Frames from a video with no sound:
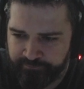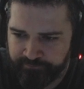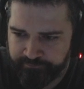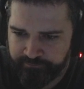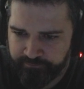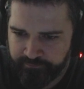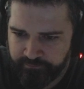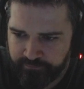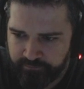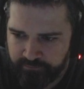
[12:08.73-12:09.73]

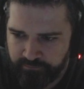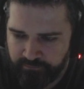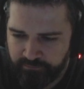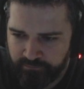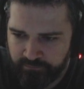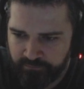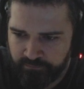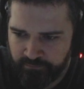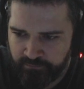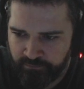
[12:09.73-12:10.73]

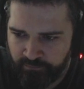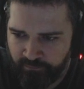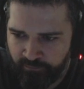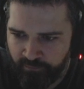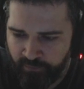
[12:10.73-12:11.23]
Nobody speaks.